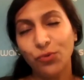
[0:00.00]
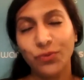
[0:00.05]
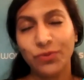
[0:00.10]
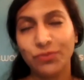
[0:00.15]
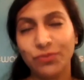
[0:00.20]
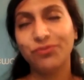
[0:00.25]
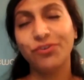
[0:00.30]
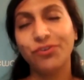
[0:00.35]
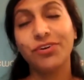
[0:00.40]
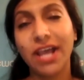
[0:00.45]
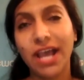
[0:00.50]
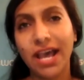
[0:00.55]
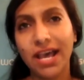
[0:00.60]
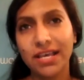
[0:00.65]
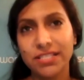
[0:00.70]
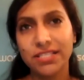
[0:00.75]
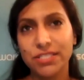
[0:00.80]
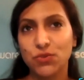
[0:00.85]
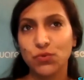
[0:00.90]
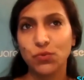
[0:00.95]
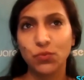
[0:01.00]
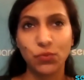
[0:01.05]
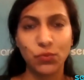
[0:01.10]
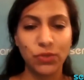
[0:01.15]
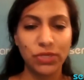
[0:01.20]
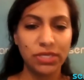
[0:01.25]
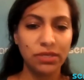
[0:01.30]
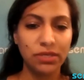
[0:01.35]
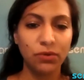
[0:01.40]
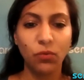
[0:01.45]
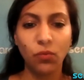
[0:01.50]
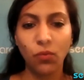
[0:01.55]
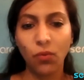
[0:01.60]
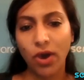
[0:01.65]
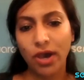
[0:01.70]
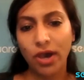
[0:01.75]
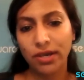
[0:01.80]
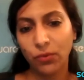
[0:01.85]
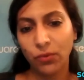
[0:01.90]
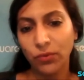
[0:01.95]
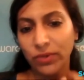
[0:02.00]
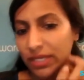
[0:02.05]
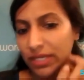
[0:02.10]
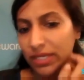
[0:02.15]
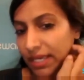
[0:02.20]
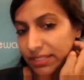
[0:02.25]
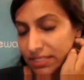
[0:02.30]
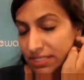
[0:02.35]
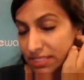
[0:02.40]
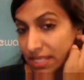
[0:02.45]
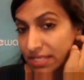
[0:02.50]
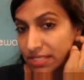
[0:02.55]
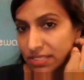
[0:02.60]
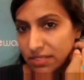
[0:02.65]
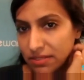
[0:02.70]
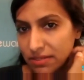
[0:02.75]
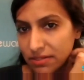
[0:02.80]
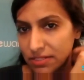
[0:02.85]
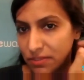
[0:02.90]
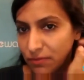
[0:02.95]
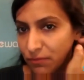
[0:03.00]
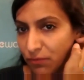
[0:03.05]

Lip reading: for us, we get sensors